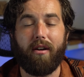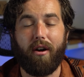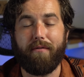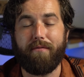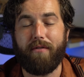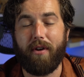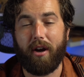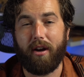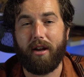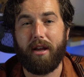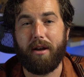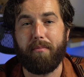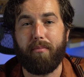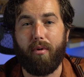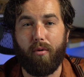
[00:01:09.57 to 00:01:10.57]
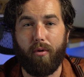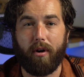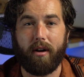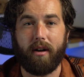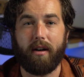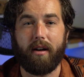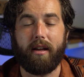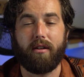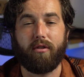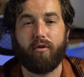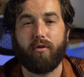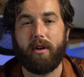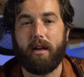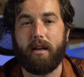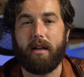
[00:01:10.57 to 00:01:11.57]
are very important in
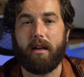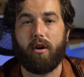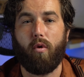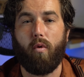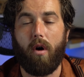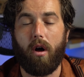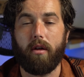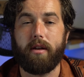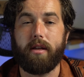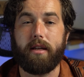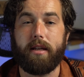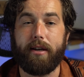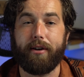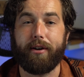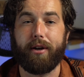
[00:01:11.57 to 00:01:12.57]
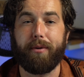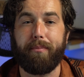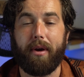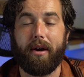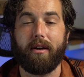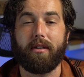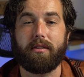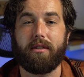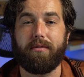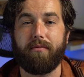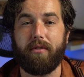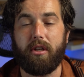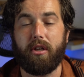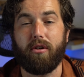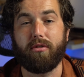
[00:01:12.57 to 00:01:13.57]
creating quality gear comparison
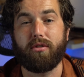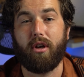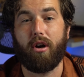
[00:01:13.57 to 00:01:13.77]
videos